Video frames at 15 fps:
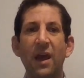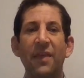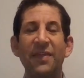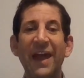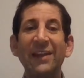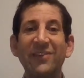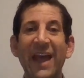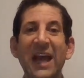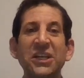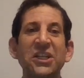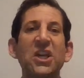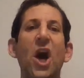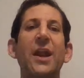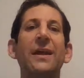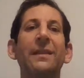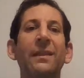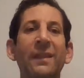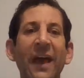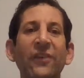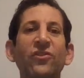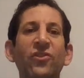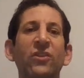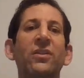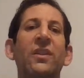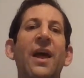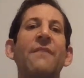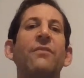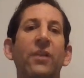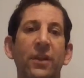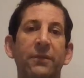that's actually on a lesser
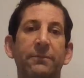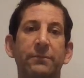level.